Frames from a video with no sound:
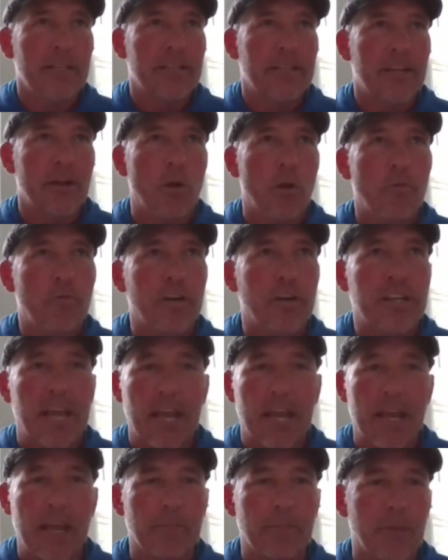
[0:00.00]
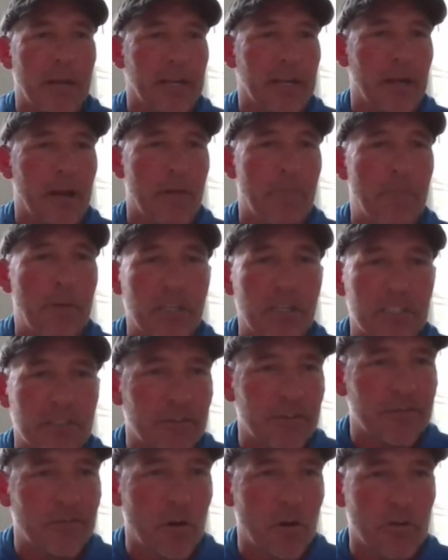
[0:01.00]
they overcame like a
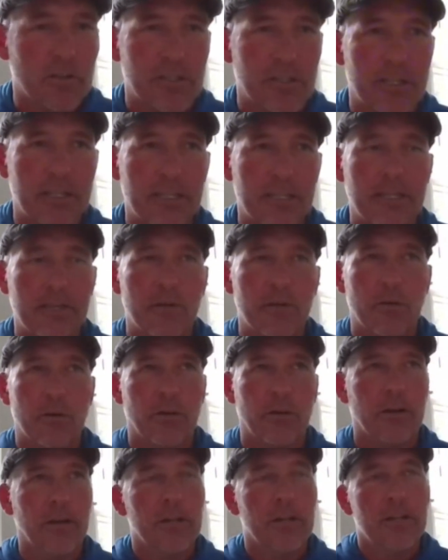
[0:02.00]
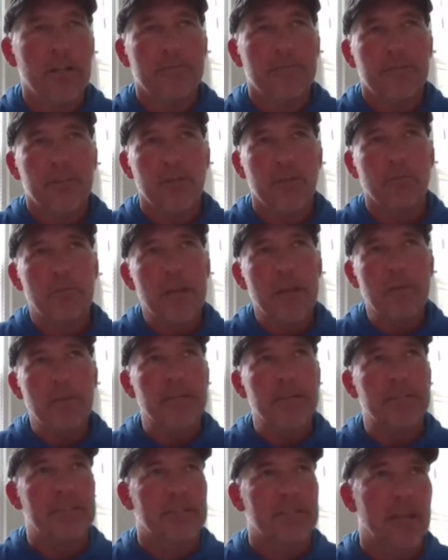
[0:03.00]
bunch of adversity, or,
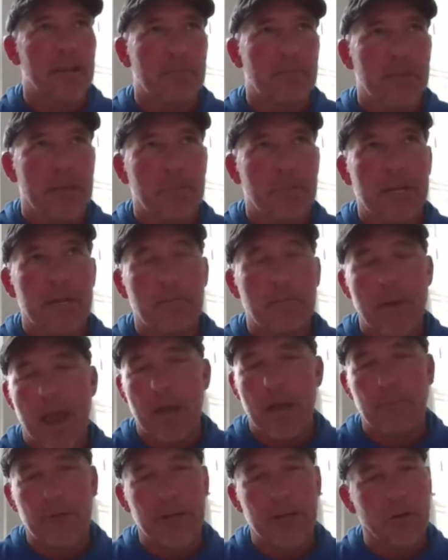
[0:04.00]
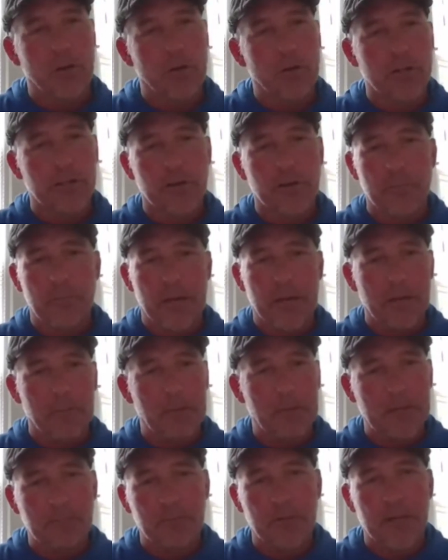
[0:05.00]
maybe they made a bad play earlier and made
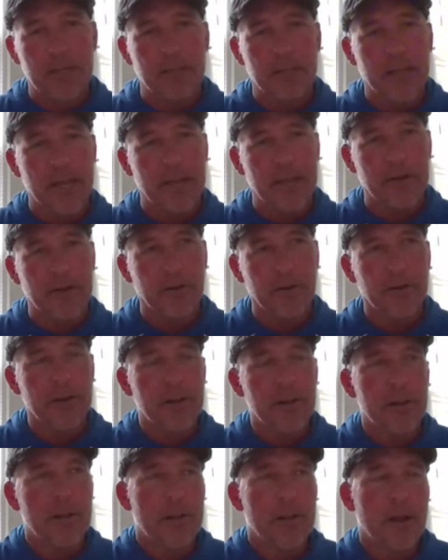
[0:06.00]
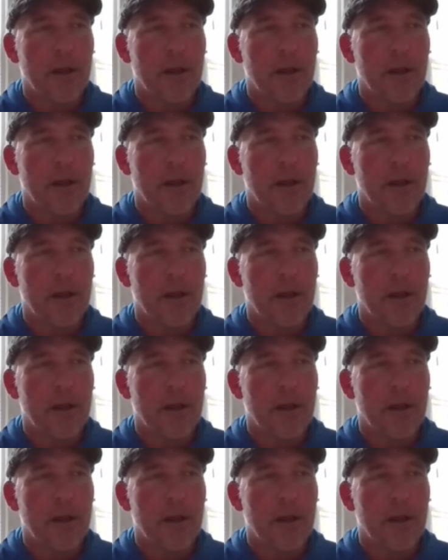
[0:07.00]
a big play later,